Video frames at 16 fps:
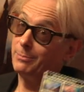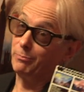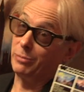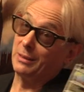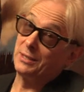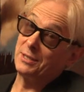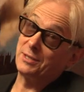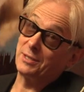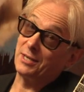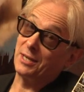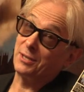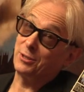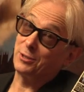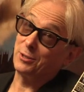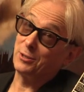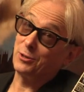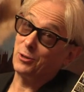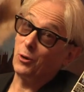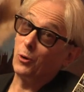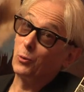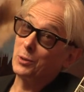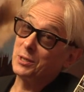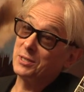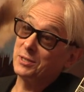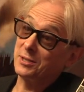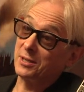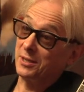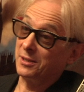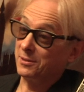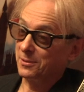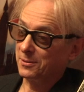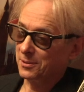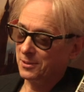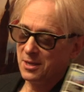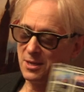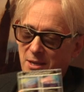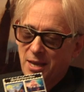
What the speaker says: police stations, holding cells,